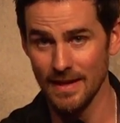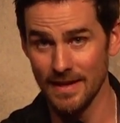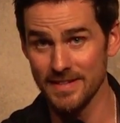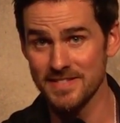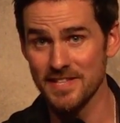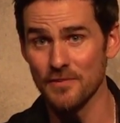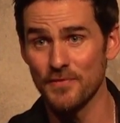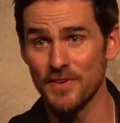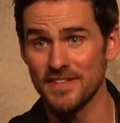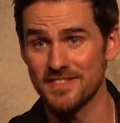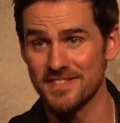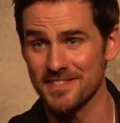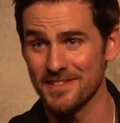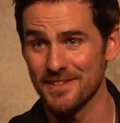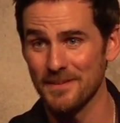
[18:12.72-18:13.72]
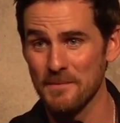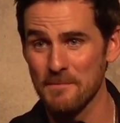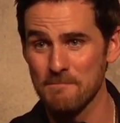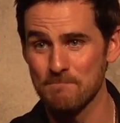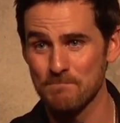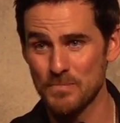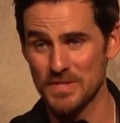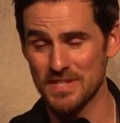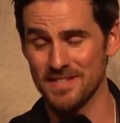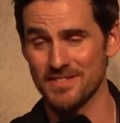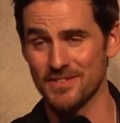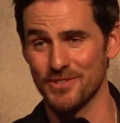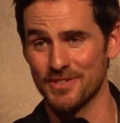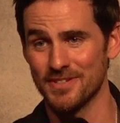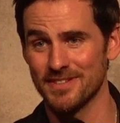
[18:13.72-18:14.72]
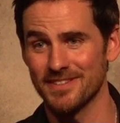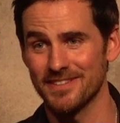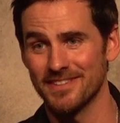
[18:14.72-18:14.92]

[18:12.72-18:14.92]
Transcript: And it still fits, so that's good.